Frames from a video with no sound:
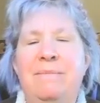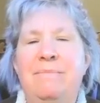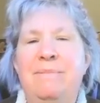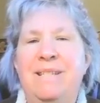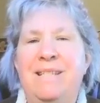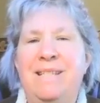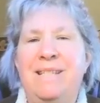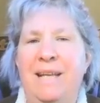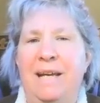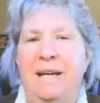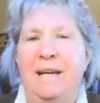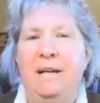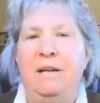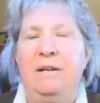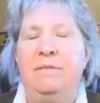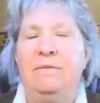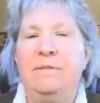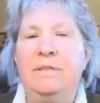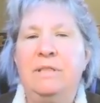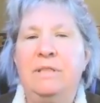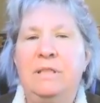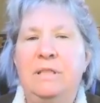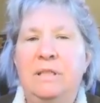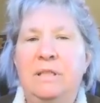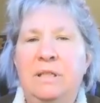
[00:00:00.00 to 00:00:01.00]

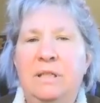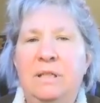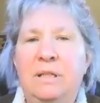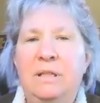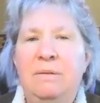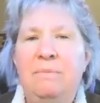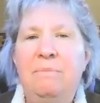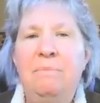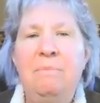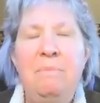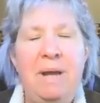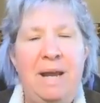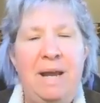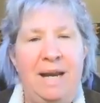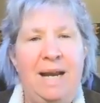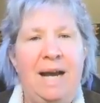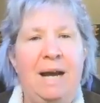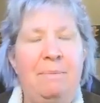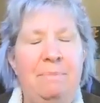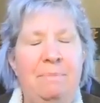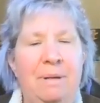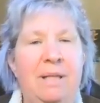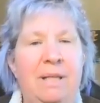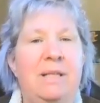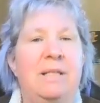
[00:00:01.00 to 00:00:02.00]
themselves may
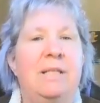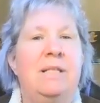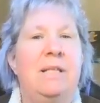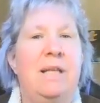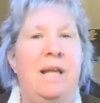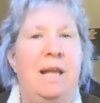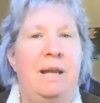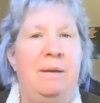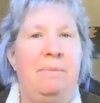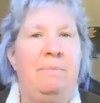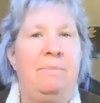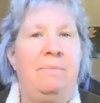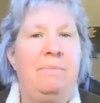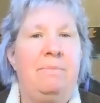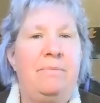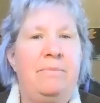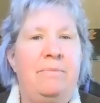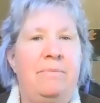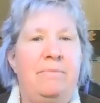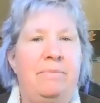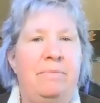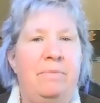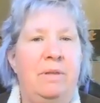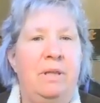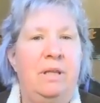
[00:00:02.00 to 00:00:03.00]
not be the same.
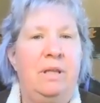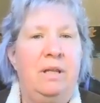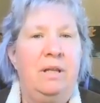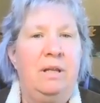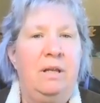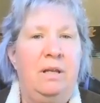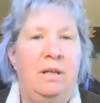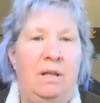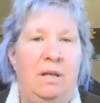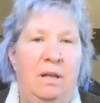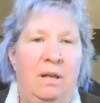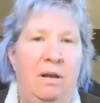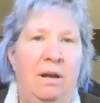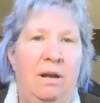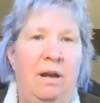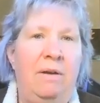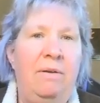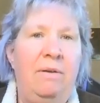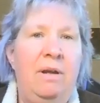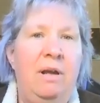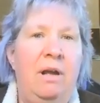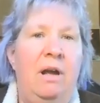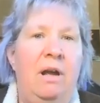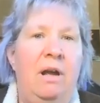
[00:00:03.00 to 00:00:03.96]
Right.